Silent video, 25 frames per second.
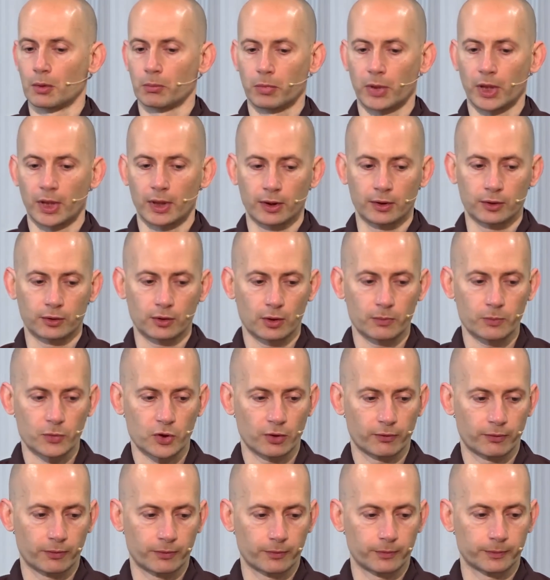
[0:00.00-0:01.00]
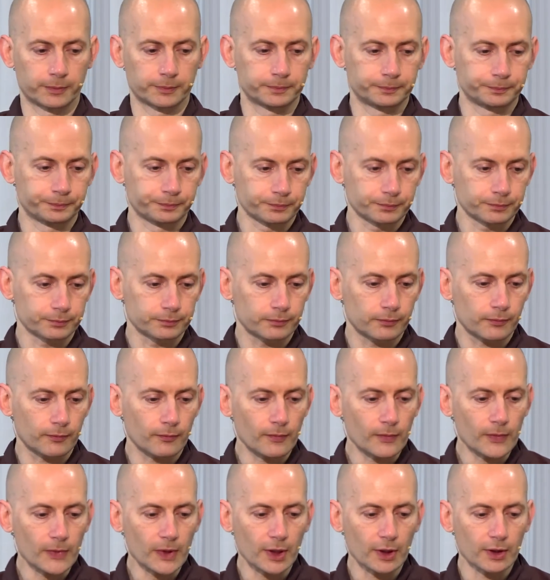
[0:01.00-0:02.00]
But in terms of
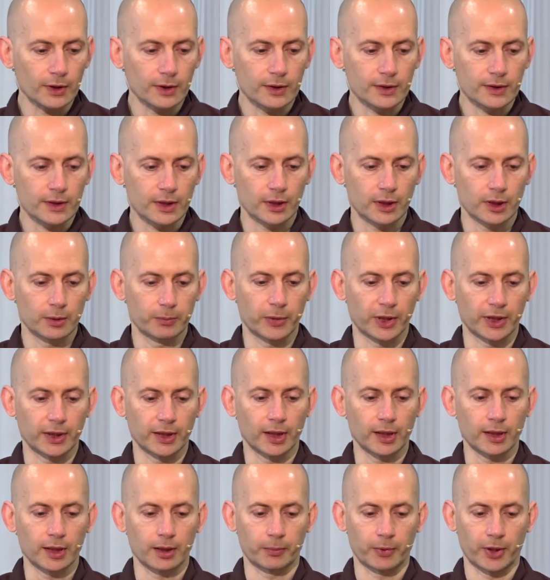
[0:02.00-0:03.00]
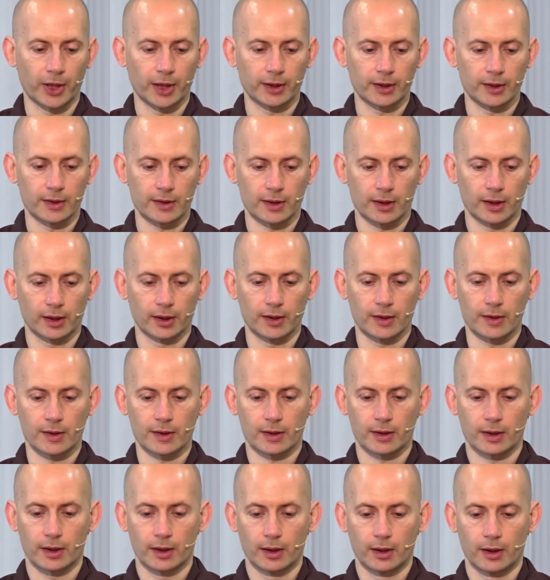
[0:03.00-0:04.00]
Sattipatthana practice, at
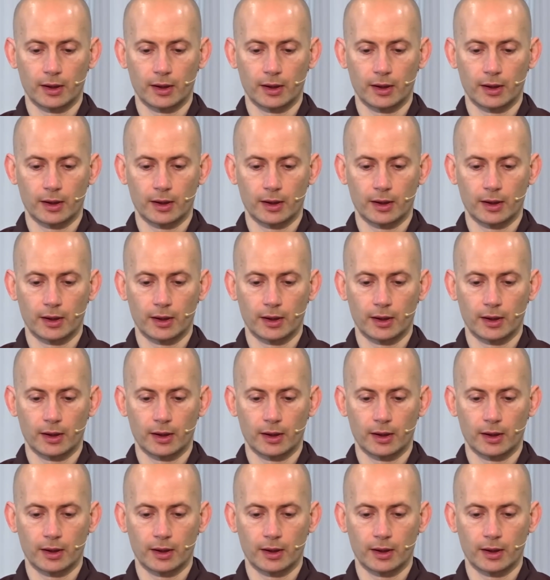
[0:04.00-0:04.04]
least,